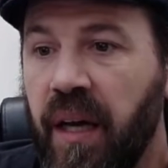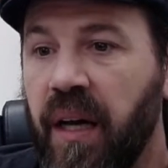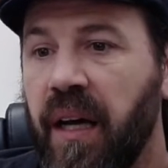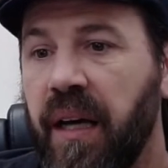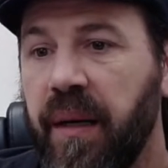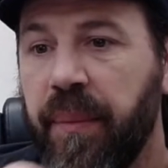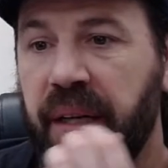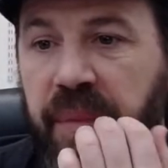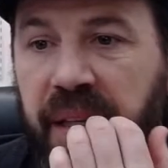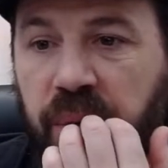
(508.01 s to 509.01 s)
Uh,
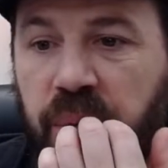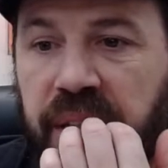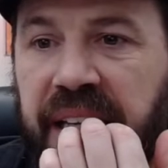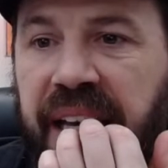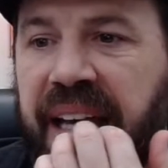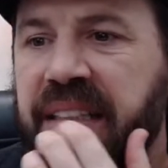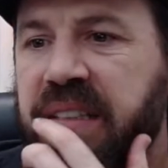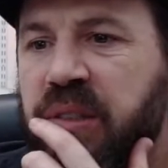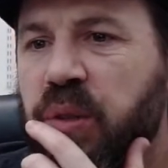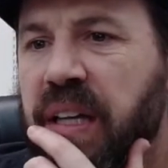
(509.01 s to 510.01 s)
Married Man work. Yeah, Ed the
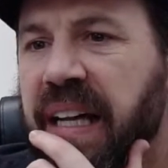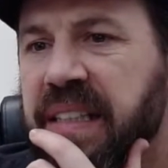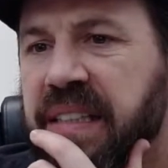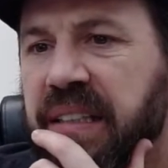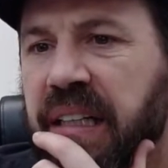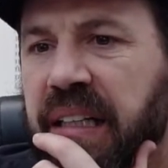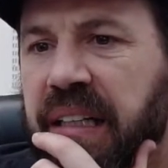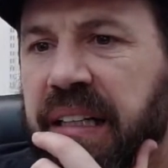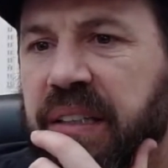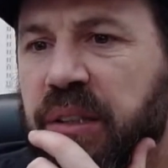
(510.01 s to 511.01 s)
Tool Guy's here. Uh,
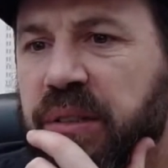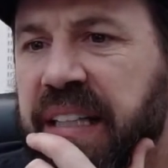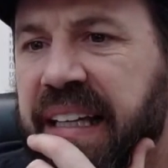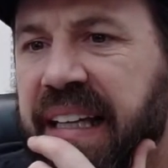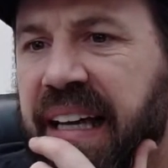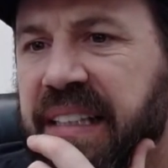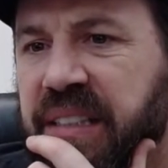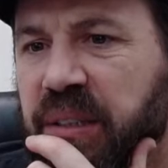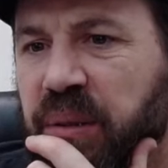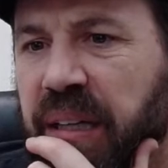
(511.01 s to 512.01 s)
Ed the Old Tech Guy's
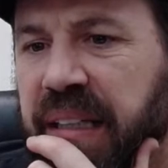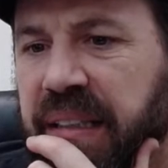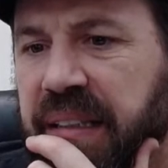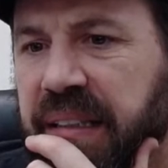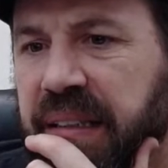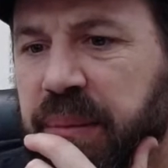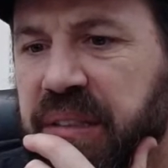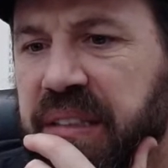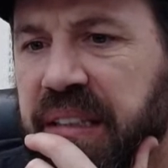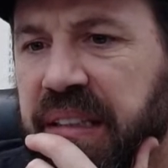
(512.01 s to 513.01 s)
here, right? Let me
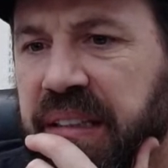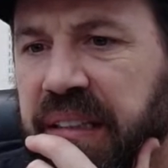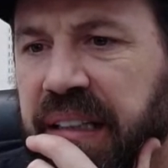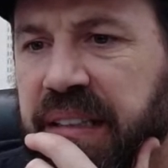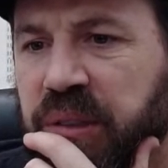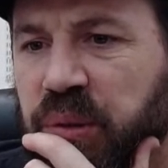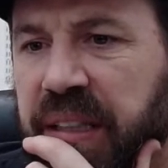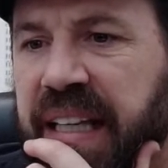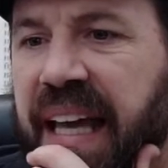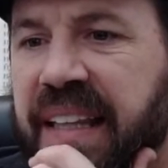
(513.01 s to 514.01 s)
see. Ed the Tool Guy.
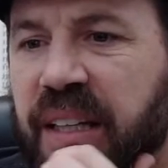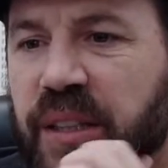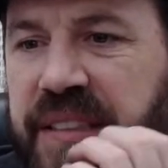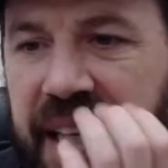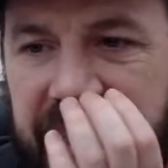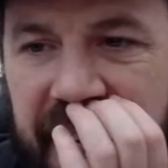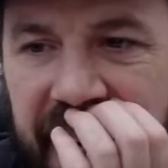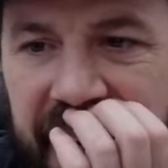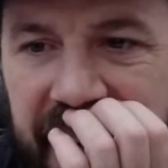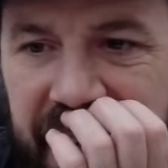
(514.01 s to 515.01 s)
Yeah, Ed the Old Tech
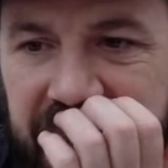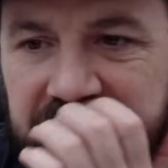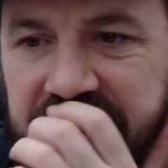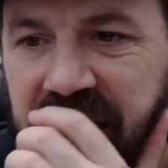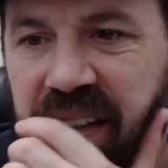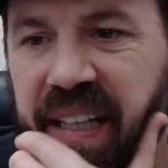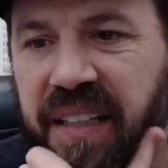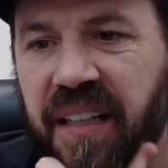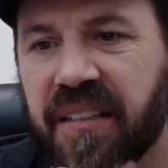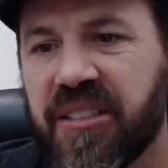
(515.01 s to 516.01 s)
Guy. All right,
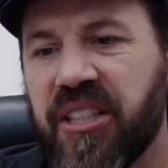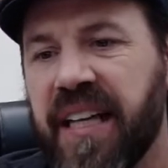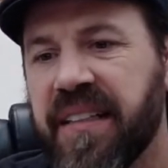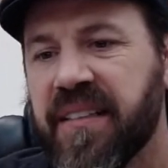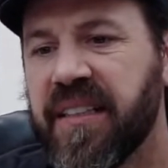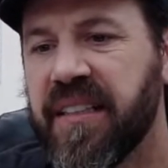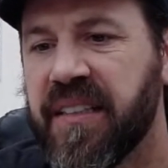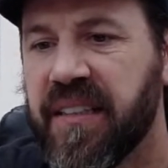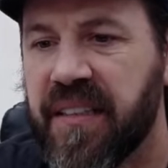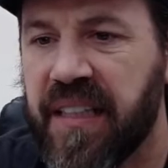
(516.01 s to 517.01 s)
y'all are chatting. Good,
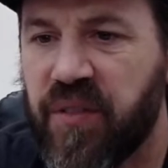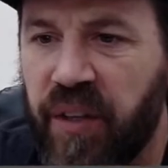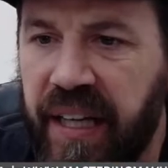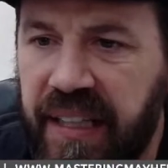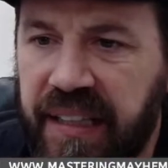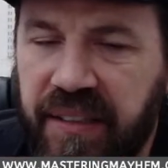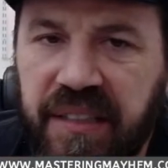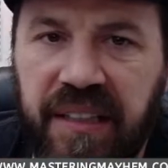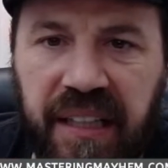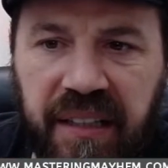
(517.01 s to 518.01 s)
good. Thanks for hanging out
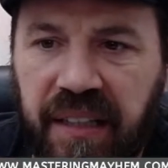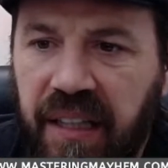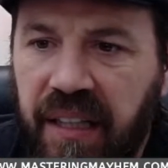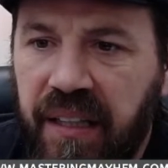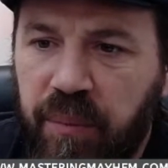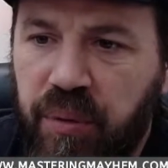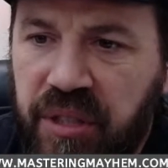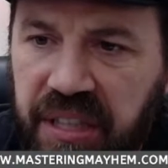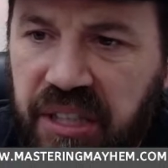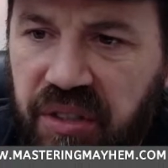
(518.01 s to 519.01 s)
tonight.
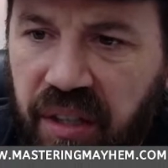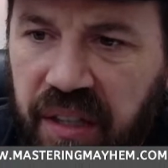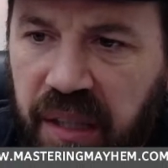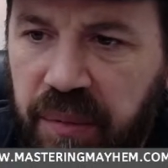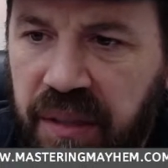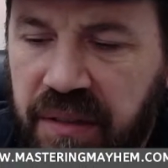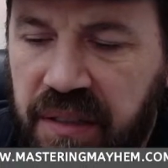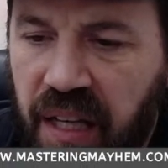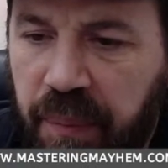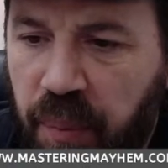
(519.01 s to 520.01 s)
Appreciate y'all coming here,
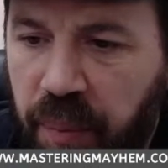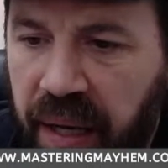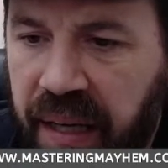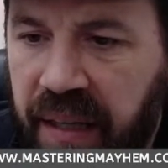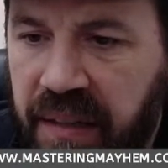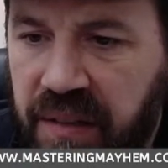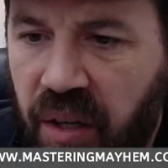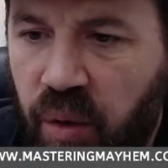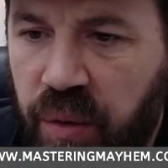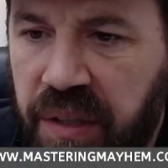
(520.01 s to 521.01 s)
stopping by as
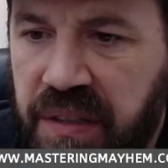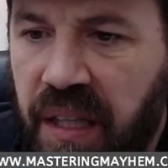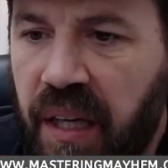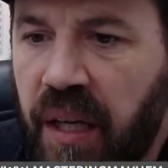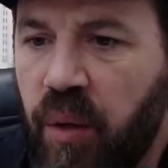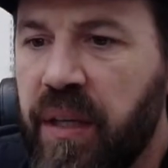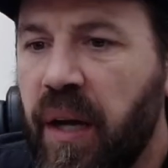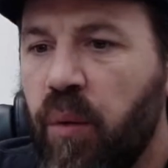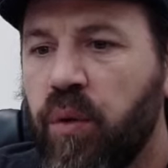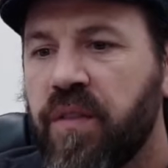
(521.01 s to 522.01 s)
always. We
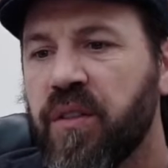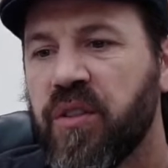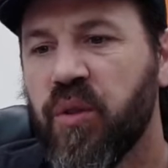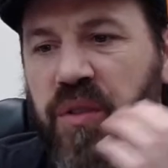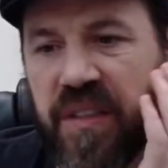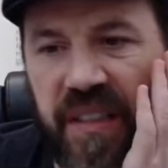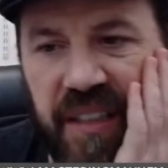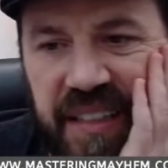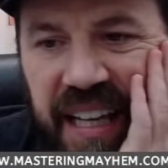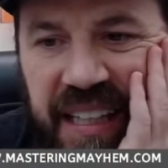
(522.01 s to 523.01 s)
got Wilco Tools is
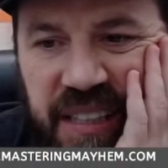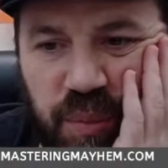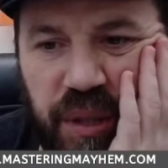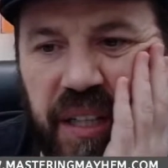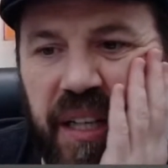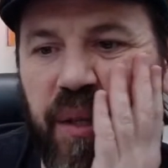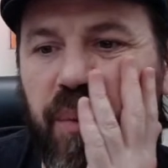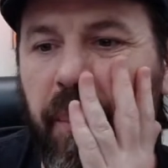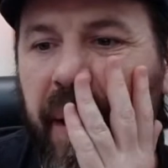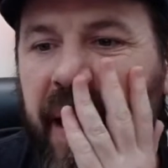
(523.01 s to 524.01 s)
here. Yes, bring
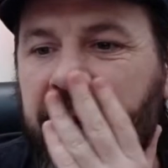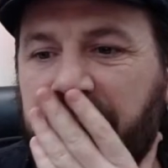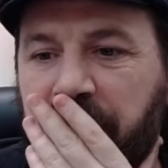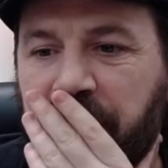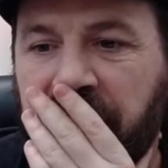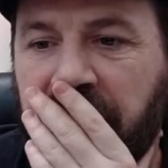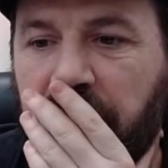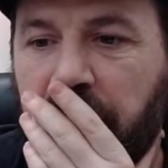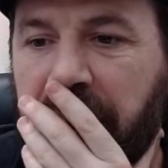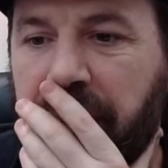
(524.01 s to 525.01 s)
on Mayhem.
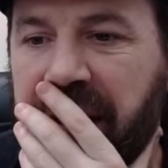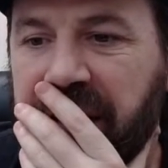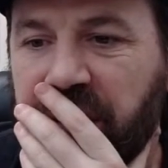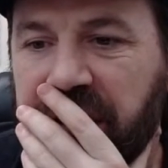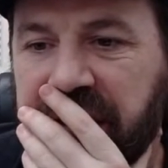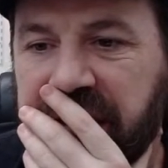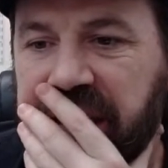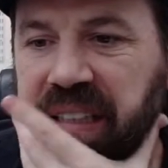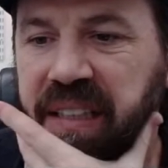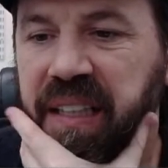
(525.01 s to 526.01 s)
Metman 3 is
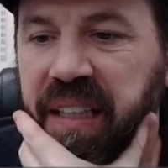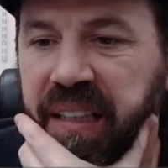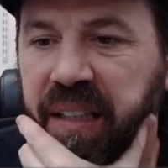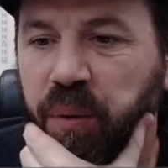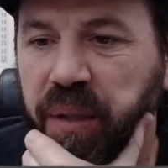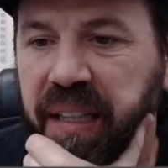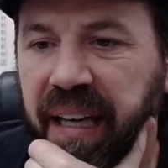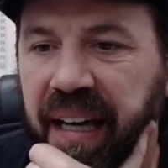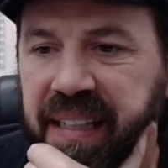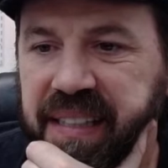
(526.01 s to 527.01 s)
here. We
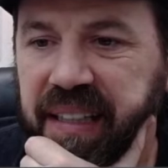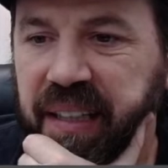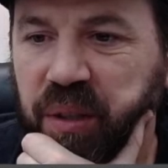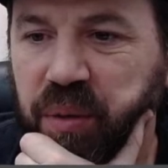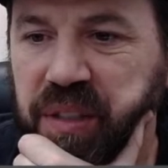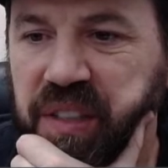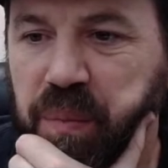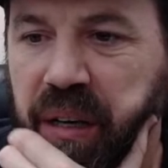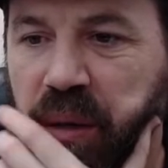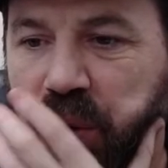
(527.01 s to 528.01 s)
got uh, Chris
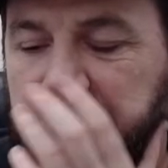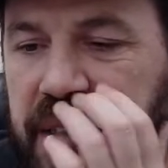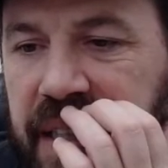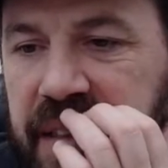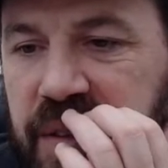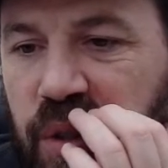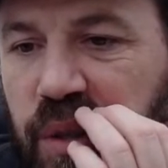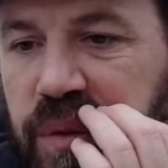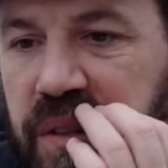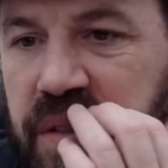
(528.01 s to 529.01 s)
Smallwood saying
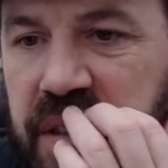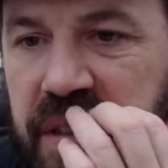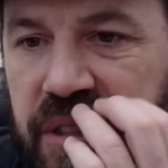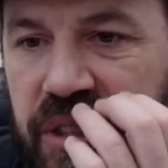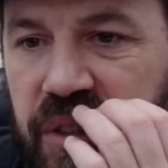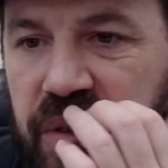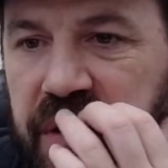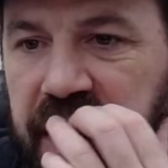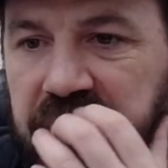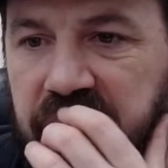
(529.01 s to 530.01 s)
adorable to the children.
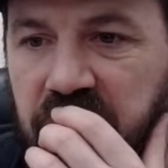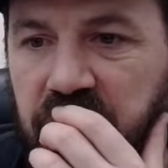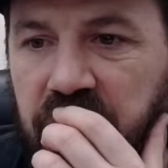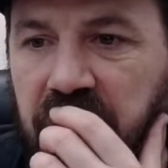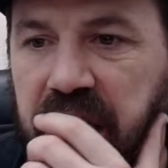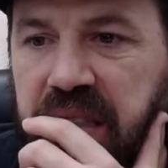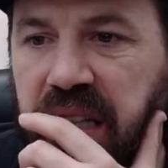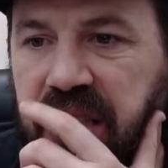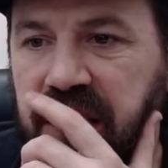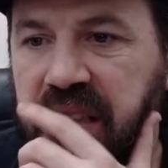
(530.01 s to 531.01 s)
Thank you.
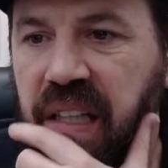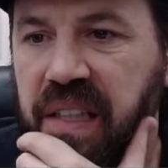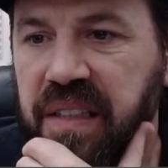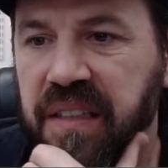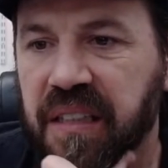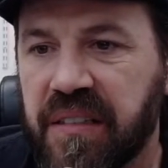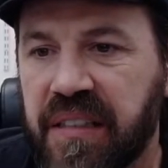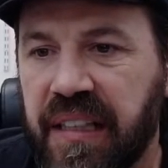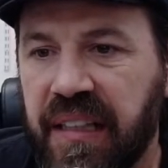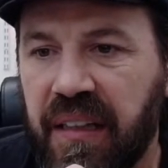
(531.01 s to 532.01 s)
Tasha Gonzalez is here
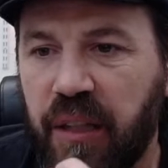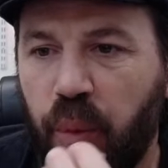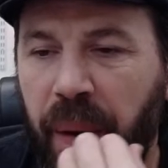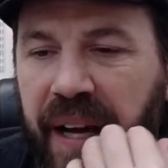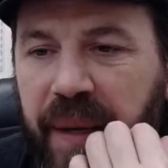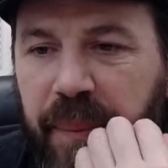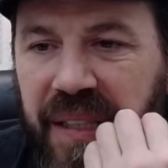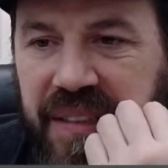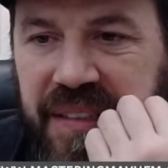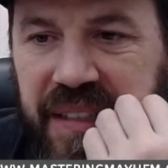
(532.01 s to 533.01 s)
saying hello.
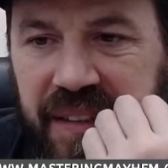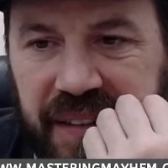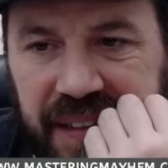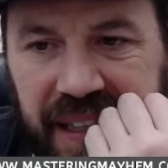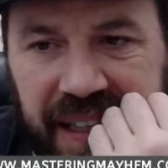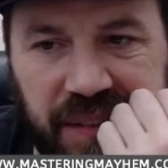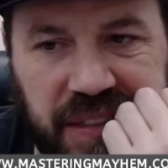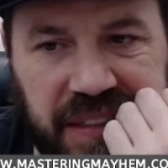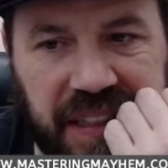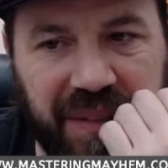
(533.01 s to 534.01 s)
Pinebee is here in the house.
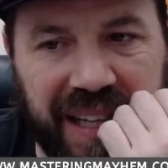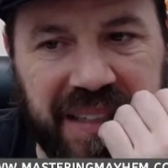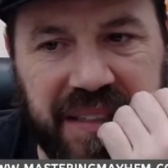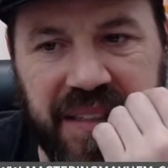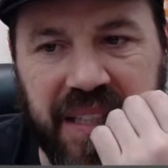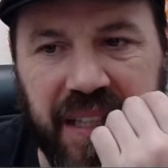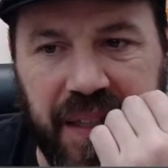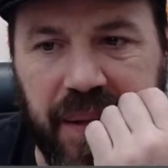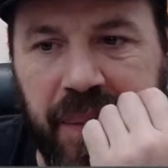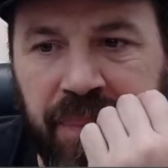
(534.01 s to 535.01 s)
Steve S is
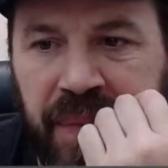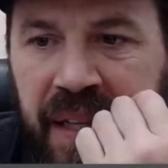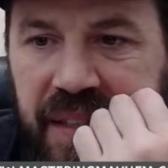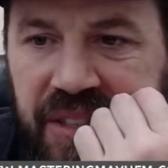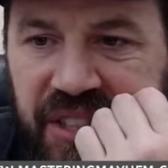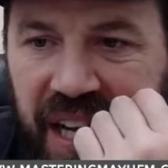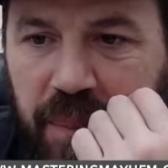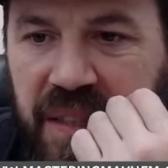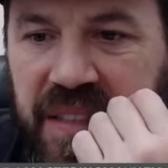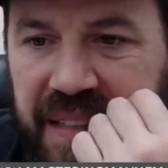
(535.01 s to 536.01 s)
here.
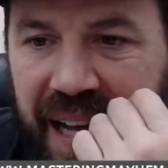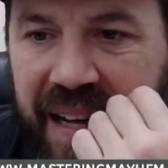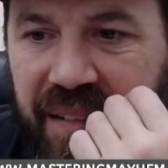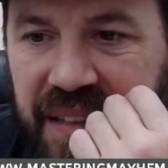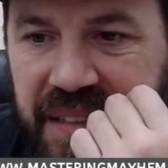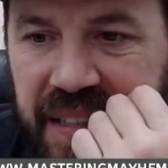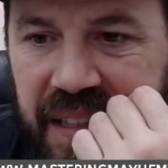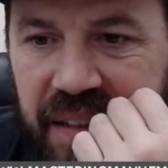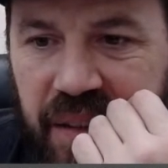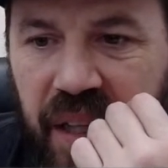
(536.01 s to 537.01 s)
Jamie Steyer is
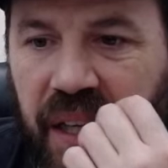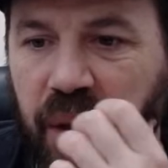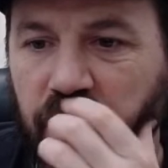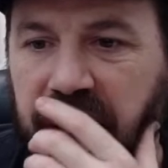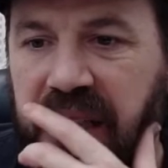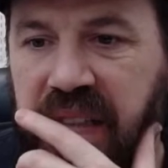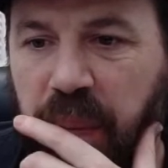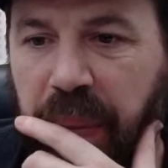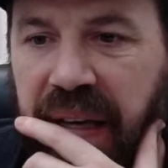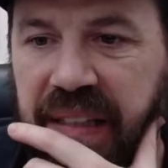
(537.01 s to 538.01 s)
here. We got
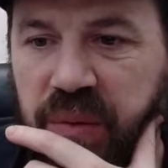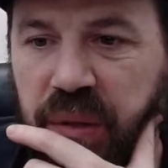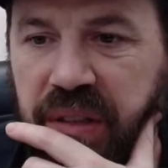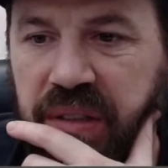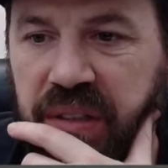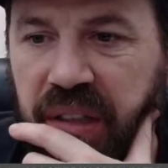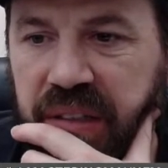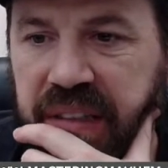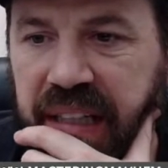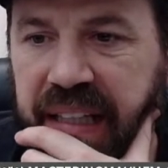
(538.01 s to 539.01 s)
some past winners, y'all,
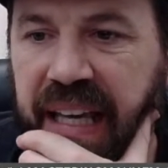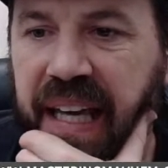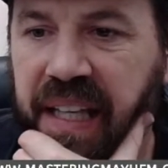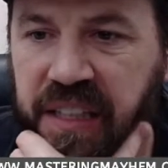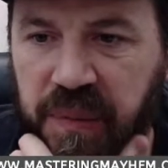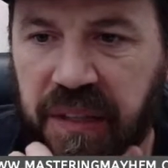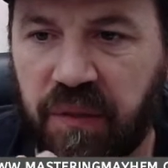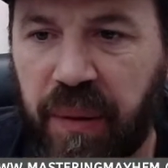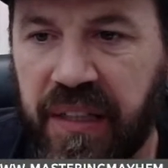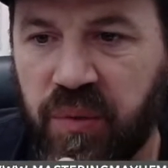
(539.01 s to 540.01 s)
tonight. Yeah, yeah, speaking
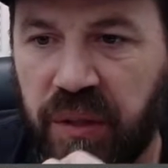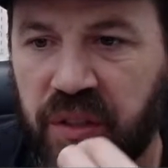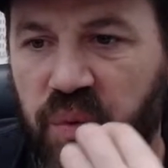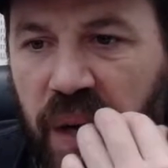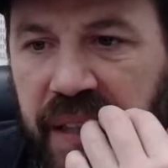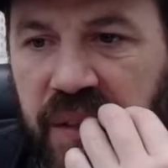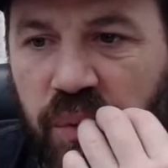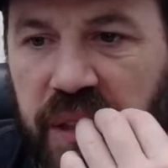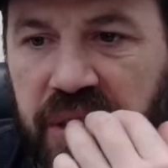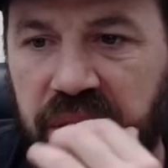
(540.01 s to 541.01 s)
of past winners, Rodney
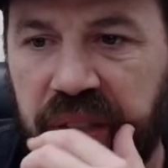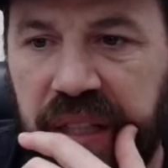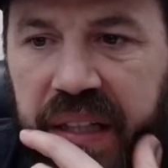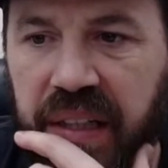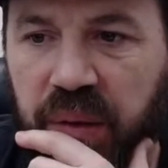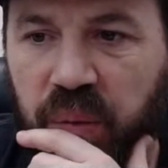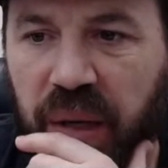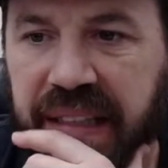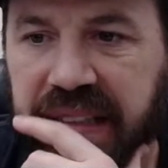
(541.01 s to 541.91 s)
Widger right